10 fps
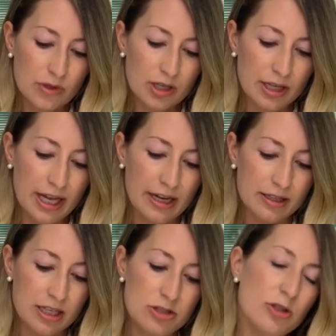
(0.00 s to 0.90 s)
can
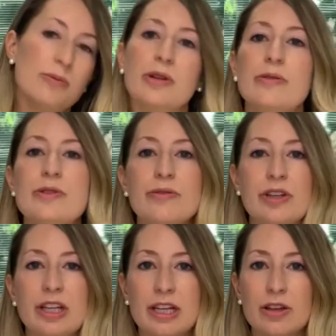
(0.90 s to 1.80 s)
contribute to
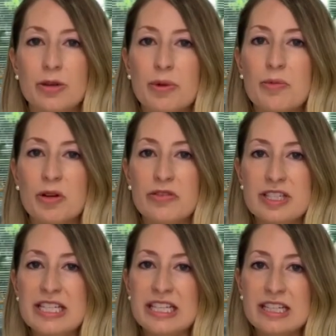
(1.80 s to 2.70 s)
feeling a little bit more
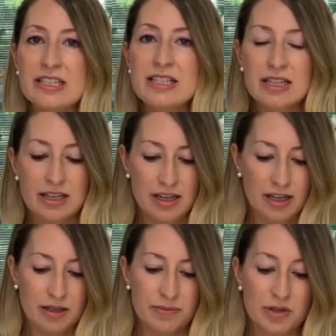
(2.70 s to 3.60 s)
fatigued,
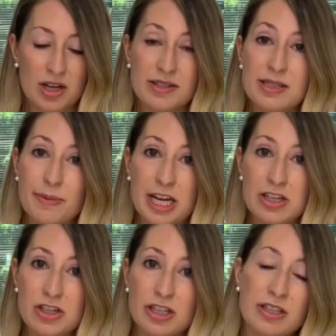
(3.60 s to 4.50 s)

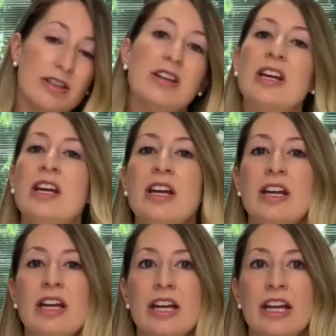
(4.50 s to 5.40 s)
constipation,
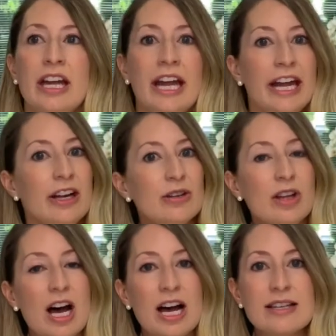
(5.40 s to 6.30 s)
hair
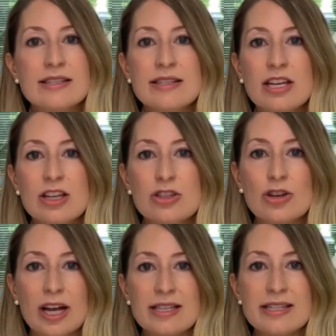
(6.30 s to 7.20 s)
loss,
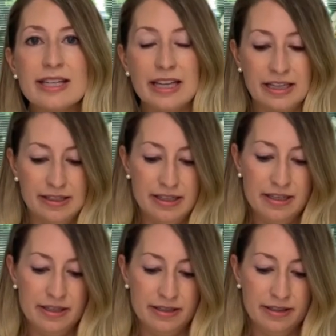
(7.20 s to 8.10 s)
dry skin,
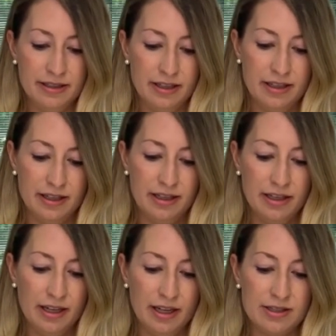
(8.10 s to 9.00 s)

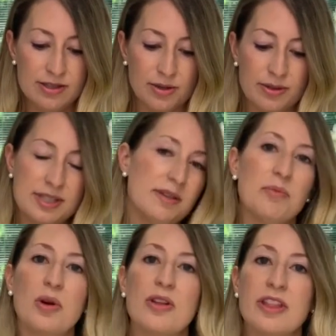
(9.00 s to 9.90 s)
and so it's an
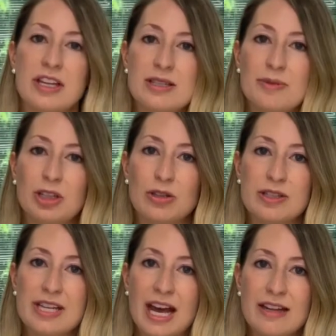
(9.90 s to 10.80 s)
important thing to be
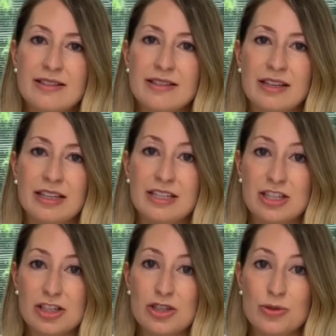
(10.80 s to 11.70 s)
looked at in
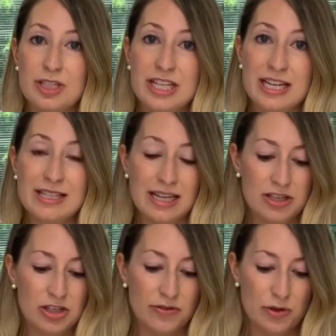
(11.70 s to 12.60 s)
addition to a
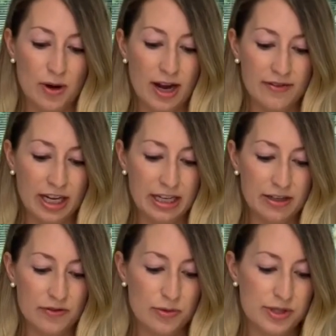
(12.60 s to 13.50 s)
TSH if you are having any
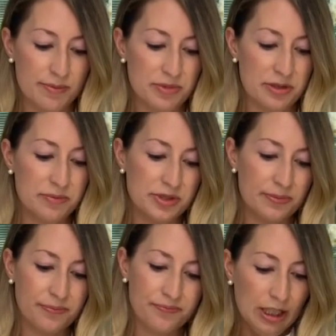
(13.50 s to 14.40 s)
of those
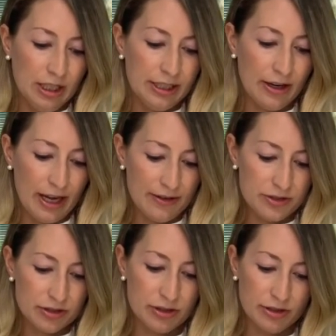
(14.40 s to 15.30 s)
symptoms. Now,
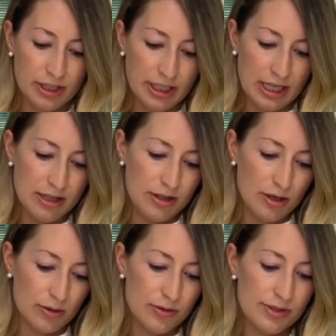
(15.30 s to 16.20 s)
after looking at
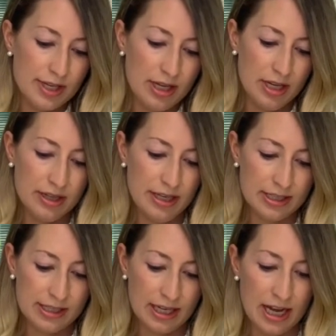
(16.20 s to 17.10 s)
those, the
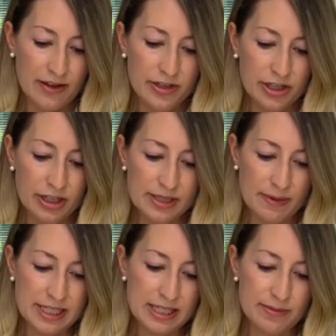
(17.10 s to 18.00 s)
next thing I have here is my
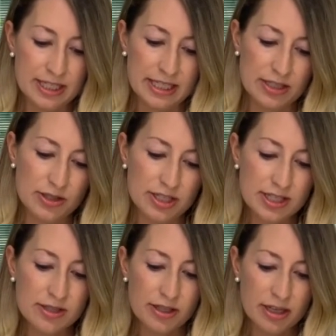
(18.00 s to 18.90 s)
CBC. So this
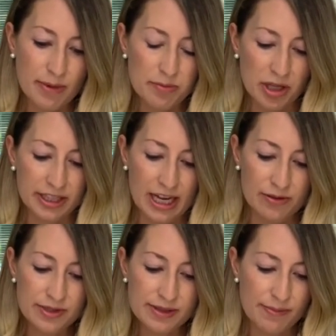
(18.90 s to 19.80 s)
is looking at my blood
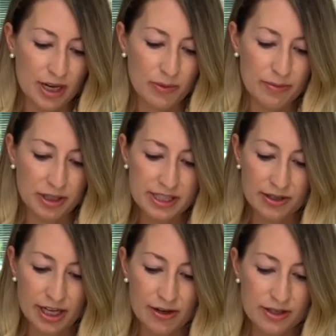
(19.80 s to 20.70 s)
counts. My white blood cell
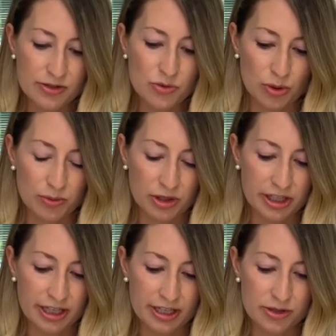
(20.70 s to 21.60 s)
count is normal, in
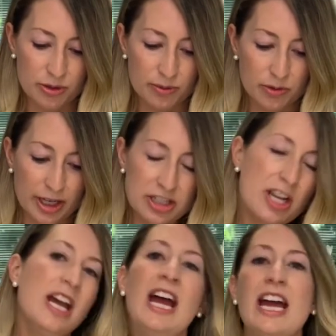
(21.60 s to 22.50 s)
a nice normal range.
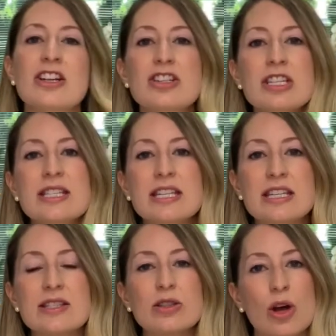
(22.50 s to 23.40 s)
I actually see
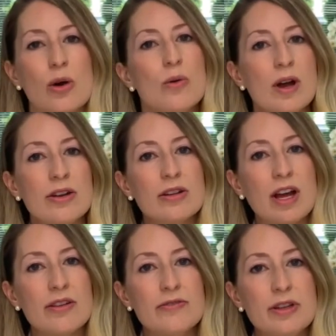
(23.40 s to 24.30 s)
this low on a
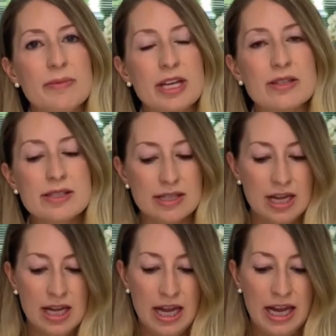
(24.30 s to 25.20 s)
lot of females,
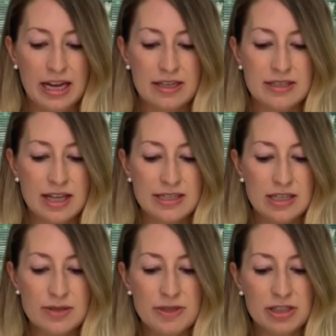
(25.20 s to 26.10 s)
and that
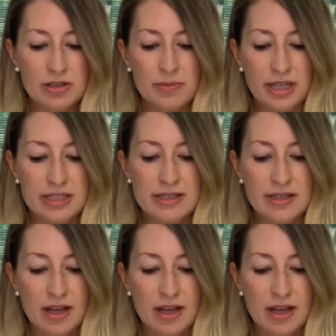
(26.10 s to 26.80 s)
tells me a little bit